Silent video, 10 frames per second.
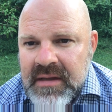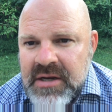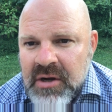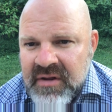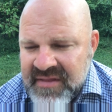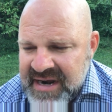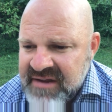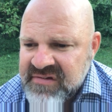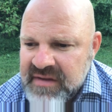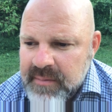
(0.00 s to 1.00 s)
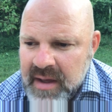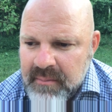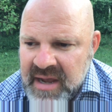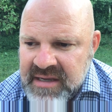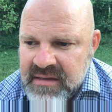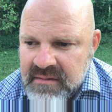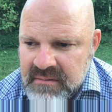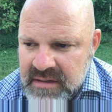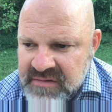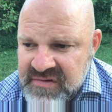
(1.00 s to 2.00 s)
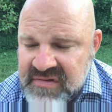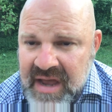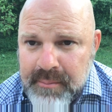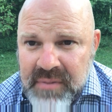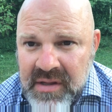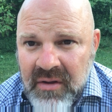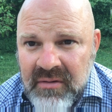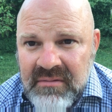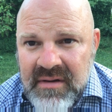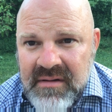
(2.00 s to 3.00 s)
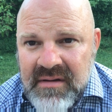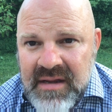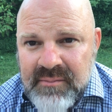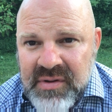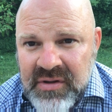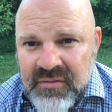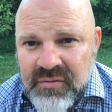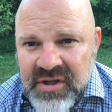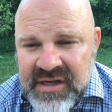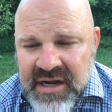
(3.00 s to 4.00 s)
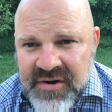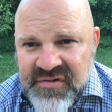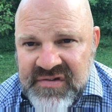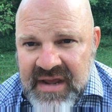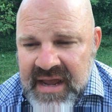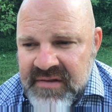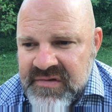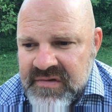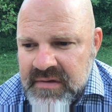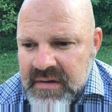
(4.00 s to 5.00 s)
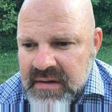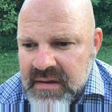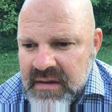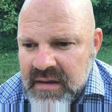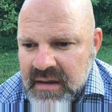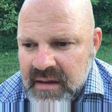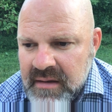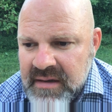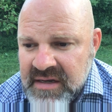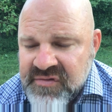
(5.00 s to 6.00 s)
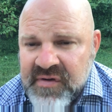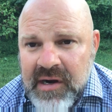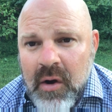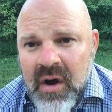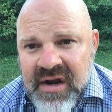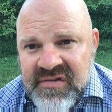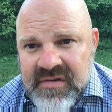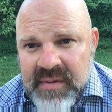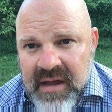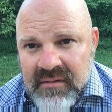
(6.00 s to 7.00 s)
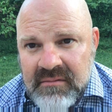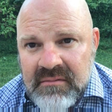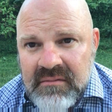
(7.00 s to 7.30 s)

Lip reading: and the nice thing about Mike is he's got Bill, and Bill really understands and is very honest about